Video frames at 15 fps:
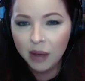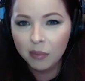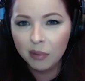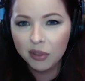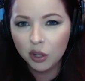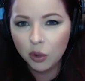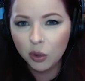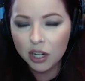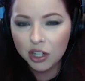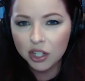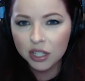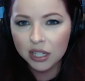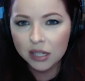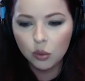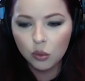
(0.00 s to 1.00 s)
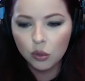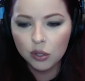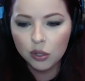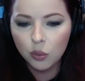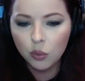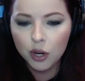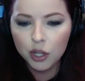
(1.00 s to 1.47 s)
But the question is,
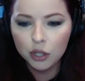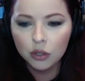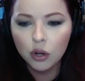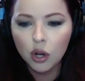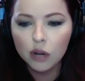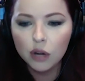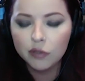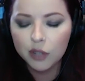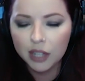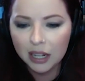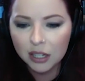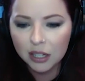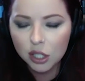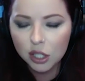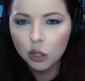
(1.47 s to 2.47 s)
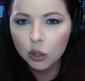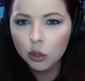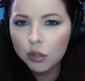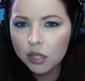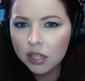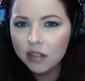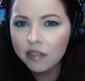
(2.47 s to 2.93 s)
is what you're offering
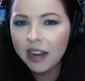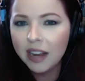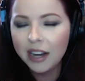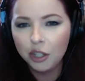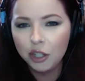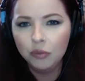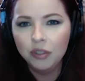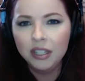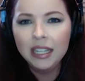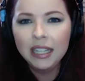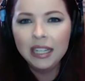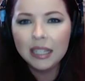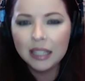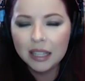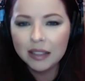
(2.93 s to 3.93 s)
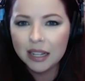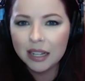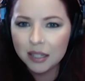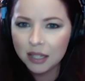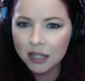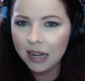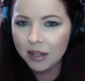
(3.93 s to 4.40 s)
exclusive and unique that
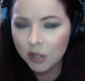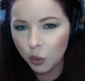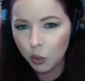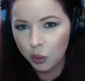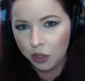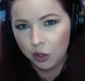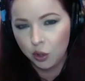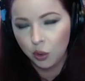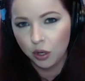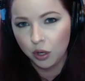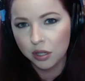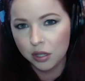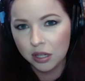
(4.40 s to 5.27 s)
is not sold in stores?